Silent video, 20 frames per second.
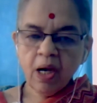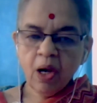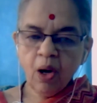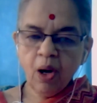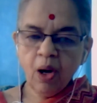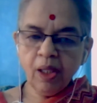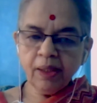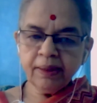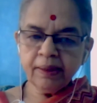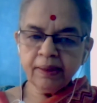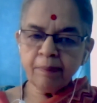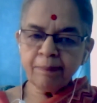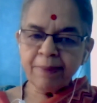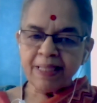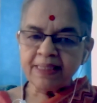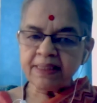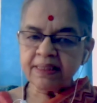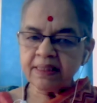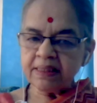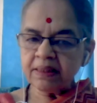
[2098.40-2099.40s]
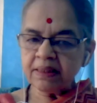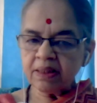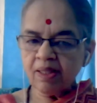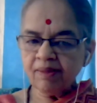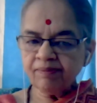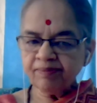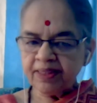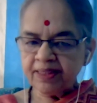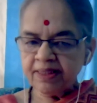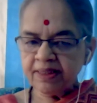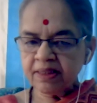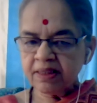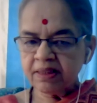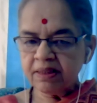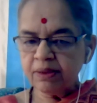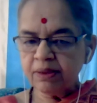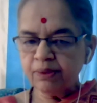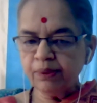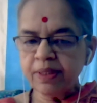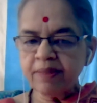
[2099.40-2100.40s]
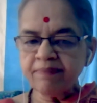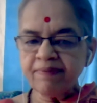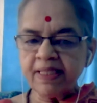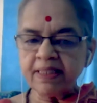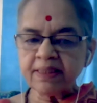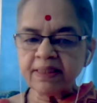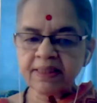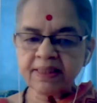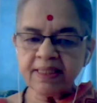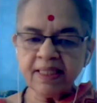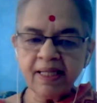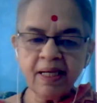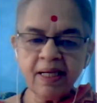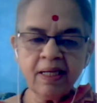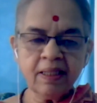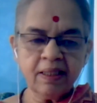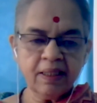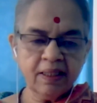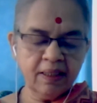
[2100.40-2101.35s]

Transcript: On the basis of this universal